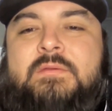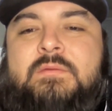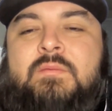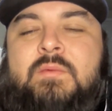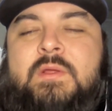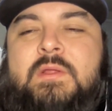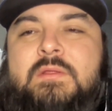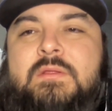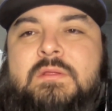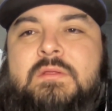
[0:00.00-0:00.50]

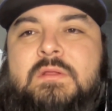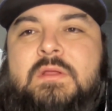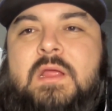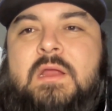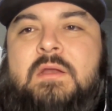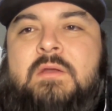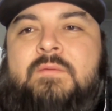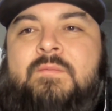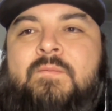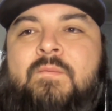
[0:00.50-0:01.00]
with
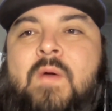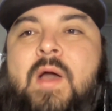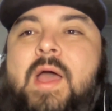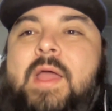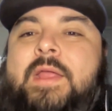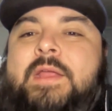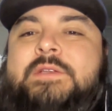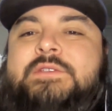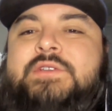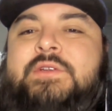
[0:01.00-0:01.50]
kind of
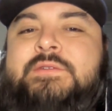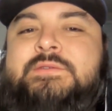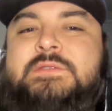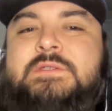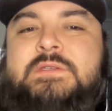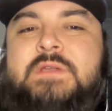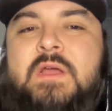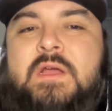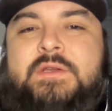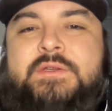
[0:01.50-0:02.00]
why he chose
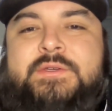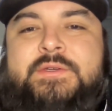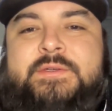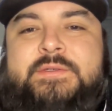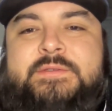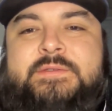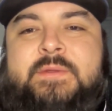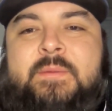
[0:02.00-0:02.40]
the Dodgers.